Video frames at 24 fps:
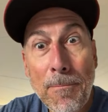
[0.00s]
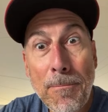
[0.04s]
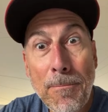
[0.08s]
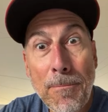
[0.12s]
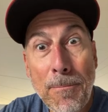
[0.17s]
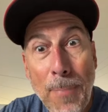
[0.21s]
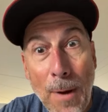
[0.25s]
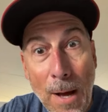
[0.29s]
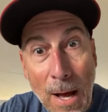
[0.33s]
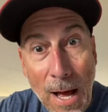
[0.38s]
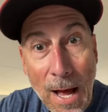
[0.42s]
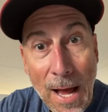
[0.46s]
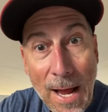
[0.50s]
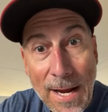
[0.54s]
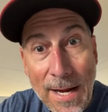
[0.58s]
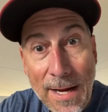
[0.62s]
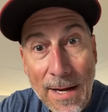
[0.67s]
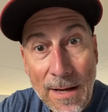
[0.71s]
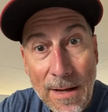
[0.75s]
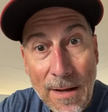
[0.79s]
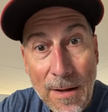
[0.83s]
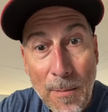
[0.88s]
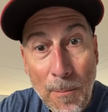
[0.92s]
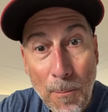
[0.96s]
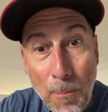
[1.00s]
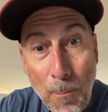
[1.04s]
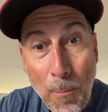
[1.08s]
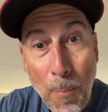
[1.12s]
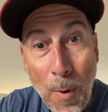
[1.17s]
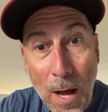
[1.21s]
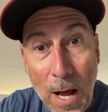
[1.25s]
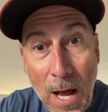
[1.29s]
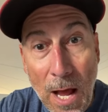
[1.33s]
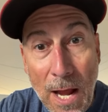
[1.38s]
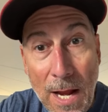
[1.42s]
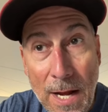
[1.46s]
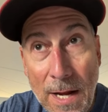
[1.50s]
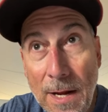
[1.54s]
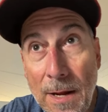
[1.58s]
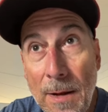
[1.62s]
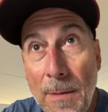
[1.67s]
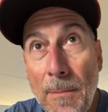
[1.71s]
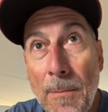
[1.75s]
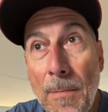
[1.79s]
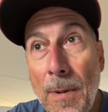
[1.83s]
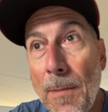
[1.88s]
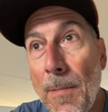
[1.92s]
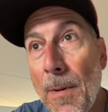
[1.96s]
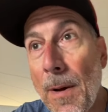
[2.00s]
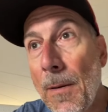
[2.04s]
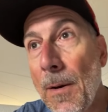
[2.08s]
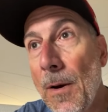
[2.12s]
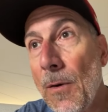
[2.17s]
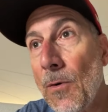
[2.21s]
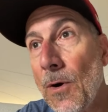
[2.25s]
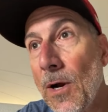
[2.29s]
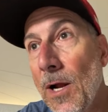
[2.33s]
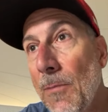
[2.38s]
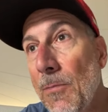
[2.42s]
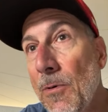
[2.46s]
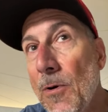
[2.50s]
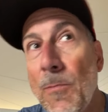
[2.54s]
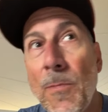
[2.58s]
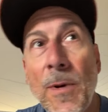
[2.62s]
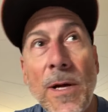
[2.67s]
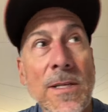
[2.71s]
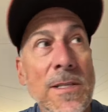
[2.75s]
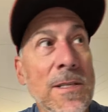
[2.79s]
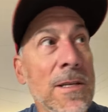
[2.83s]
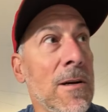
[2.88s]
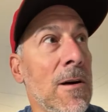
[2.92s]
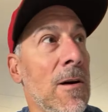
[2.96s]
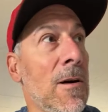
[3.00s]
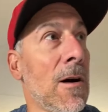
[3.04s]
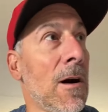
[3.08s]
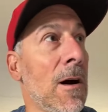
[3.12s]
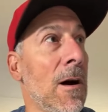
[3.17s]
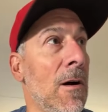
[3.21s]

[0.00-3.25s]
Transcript: Bye. Bye. Bye. Bye. Where'd I put my cigar?